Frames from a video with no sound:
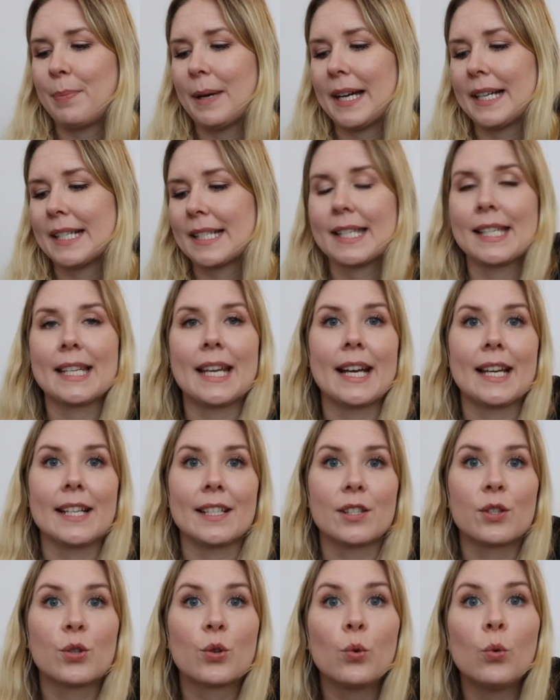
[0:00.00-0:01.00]

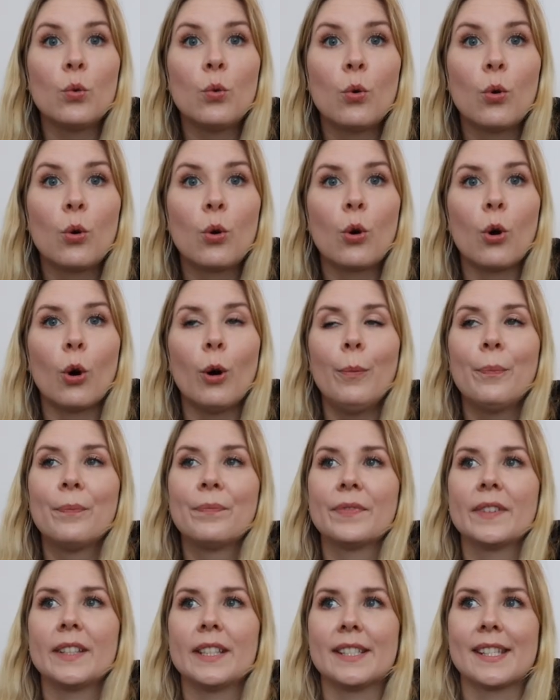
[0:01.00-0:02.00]
pääsiäiskukko
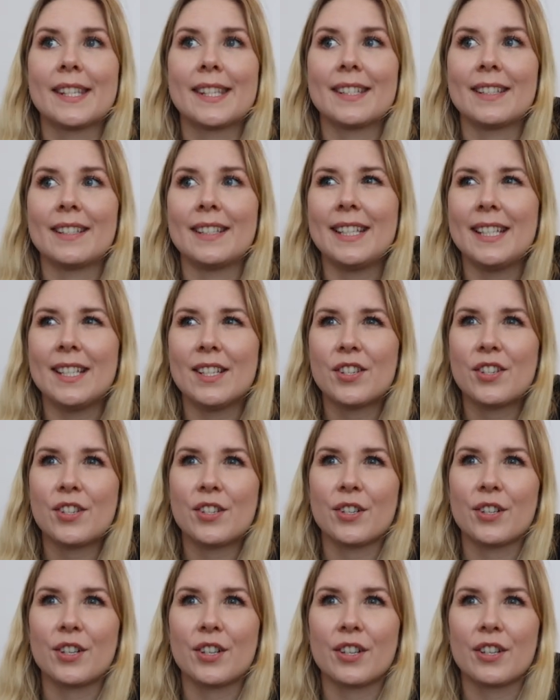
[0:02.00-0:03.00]
is
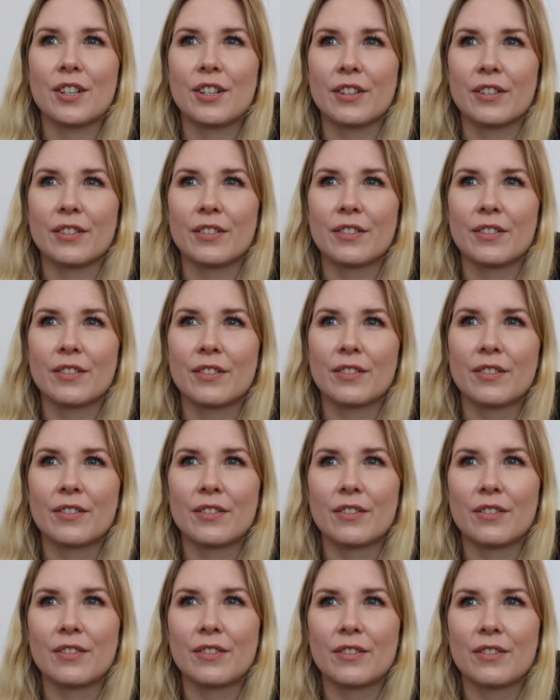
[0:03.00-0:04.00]
Easter
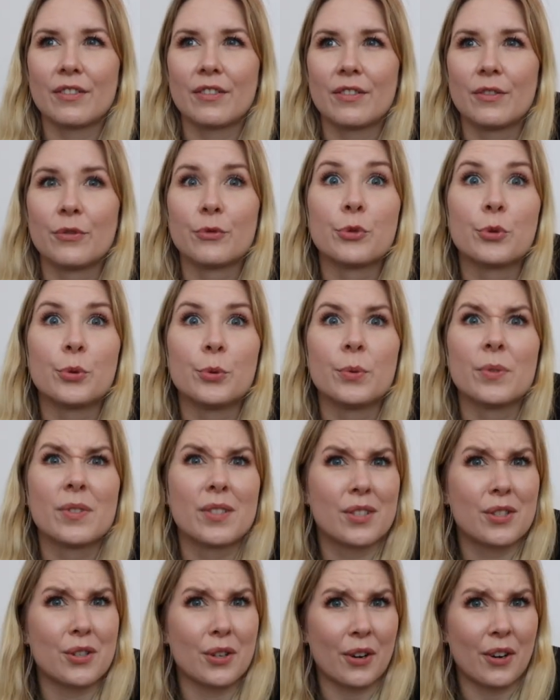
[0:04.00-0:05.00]

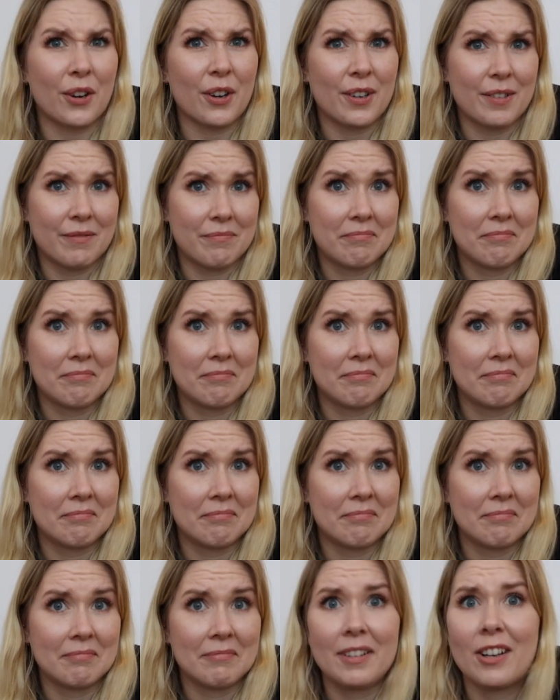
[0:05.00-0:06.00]
rooster
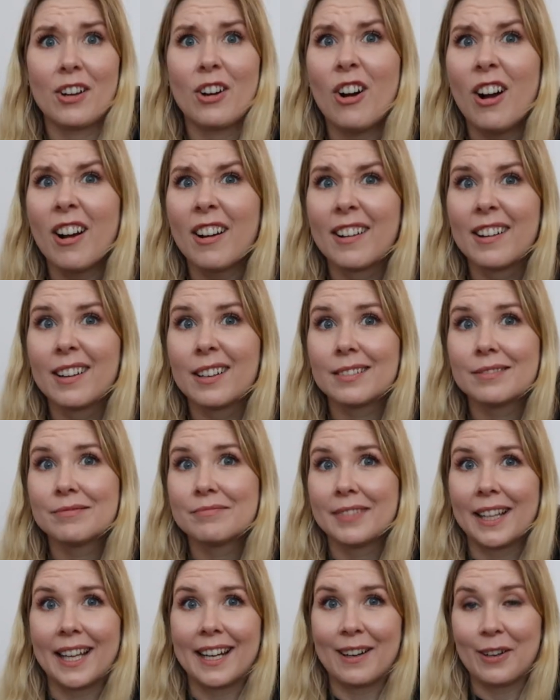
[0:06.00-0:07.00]
cock,
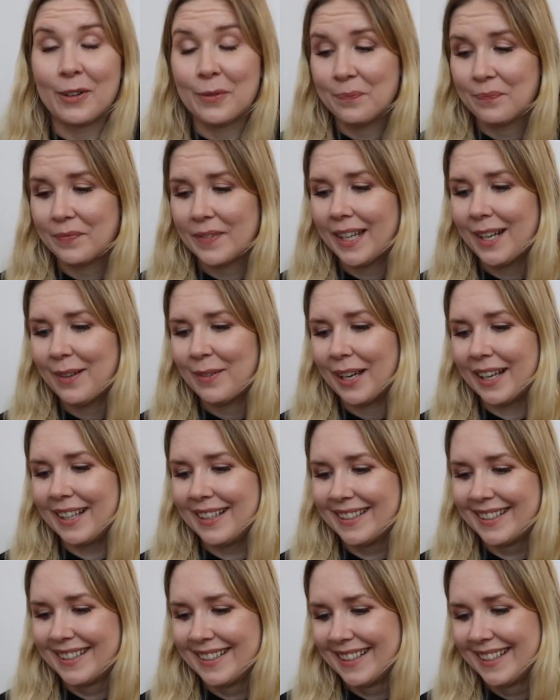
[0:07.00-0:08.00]
I don't know, anyway.
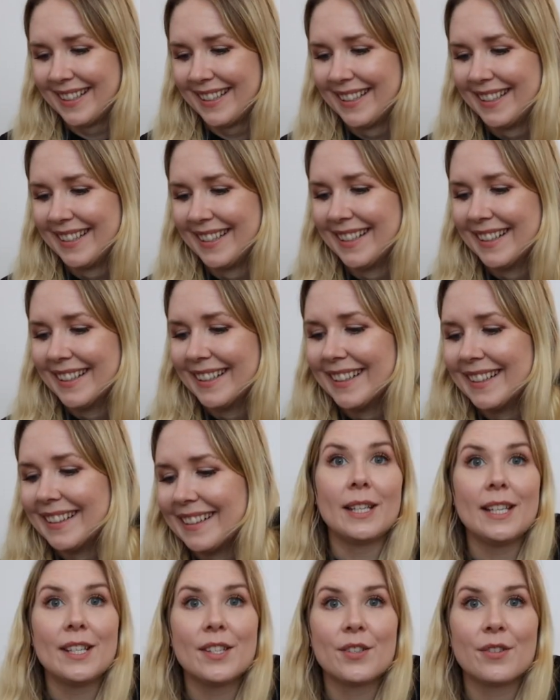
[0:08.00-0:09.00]

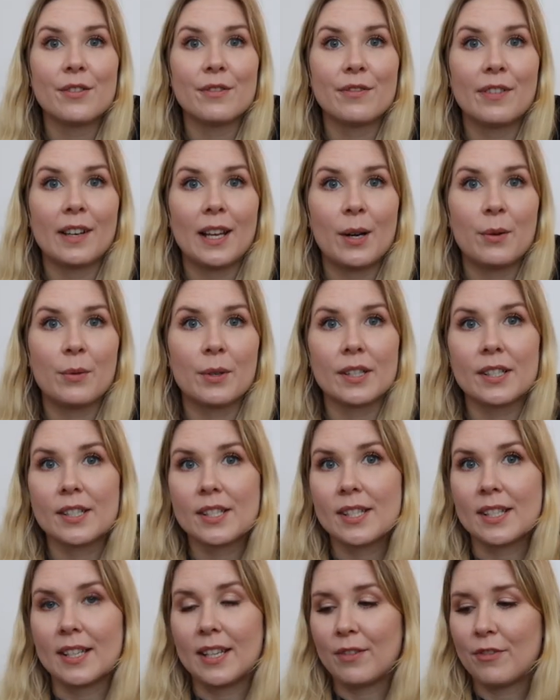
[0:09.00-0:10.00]
Easter
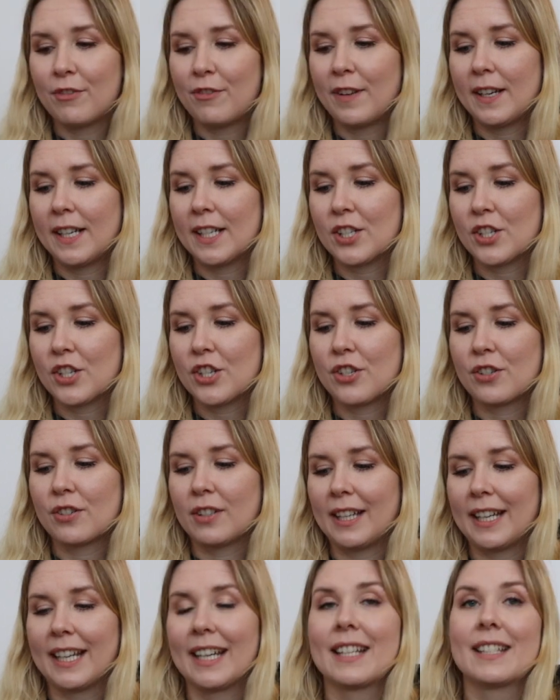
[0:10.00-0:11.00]
flowers in Finnish,
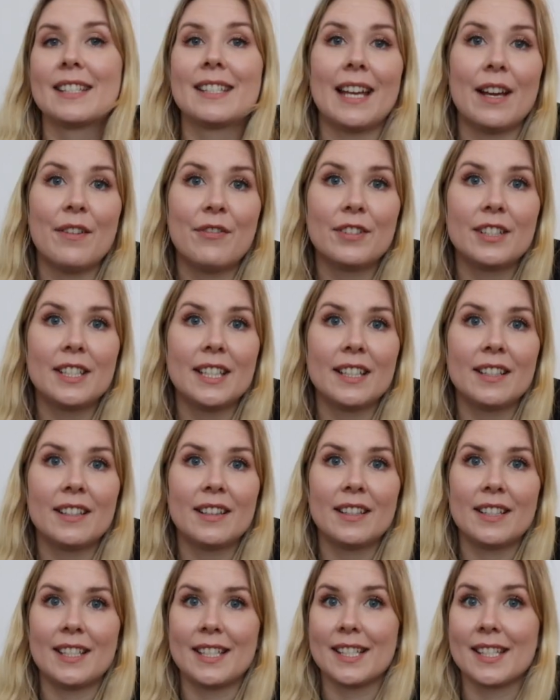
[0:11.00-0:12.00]
like
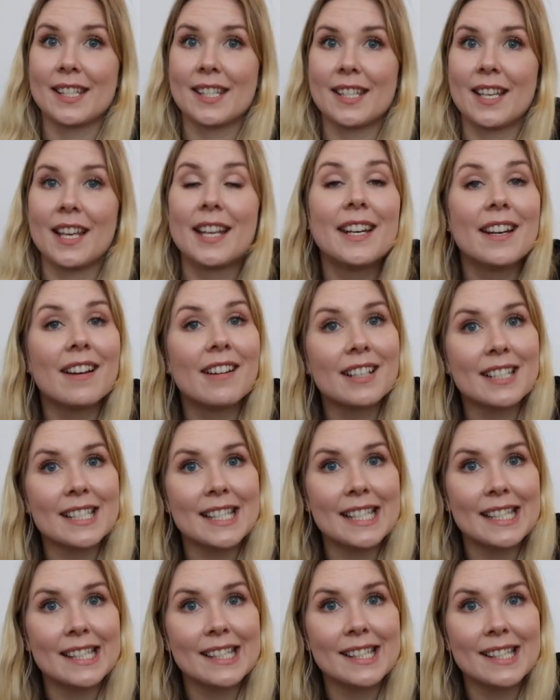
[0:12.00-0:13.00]
daffodil, is
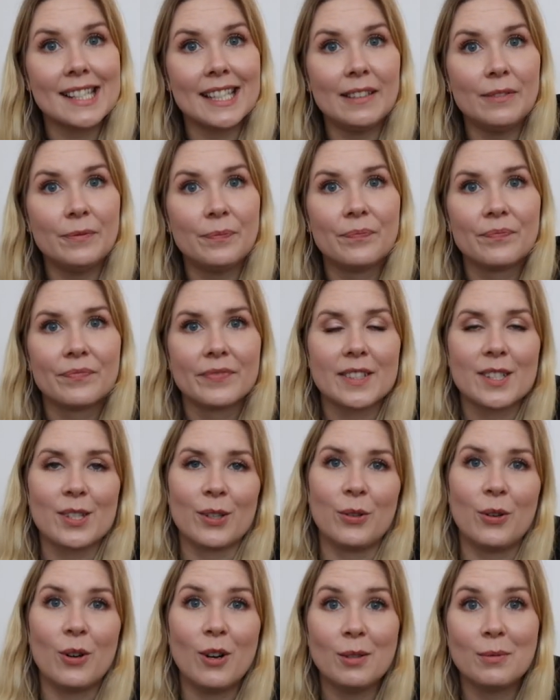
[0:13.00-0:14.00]
narsissi,
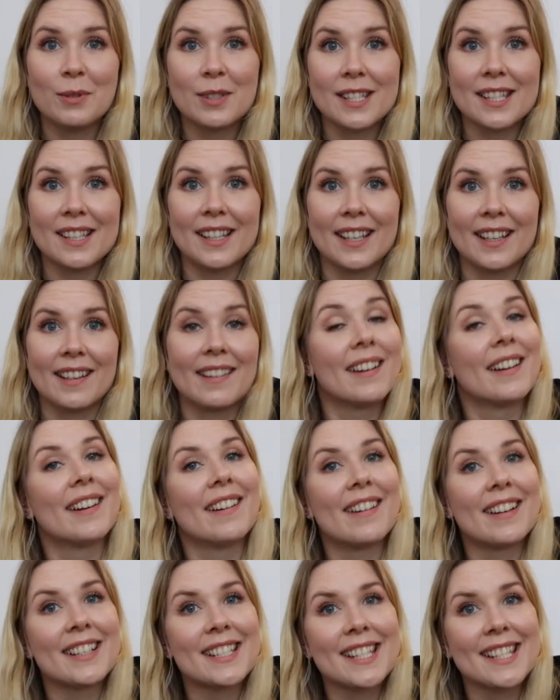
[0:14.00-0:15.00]
so almost like a
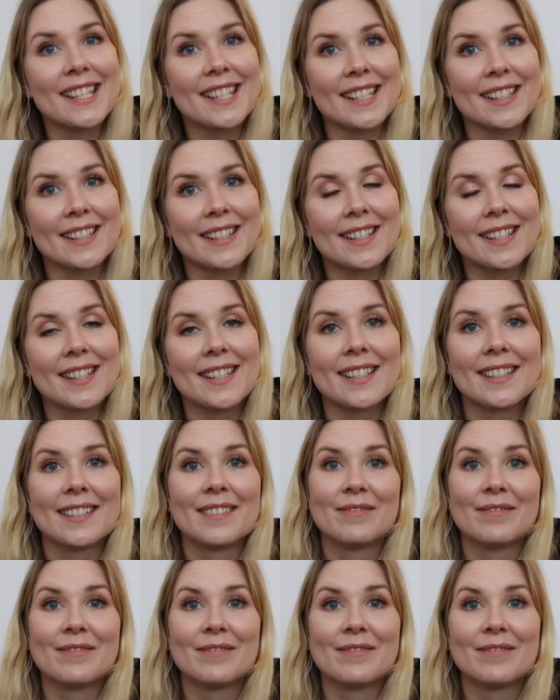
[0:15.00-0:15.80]
narcissist,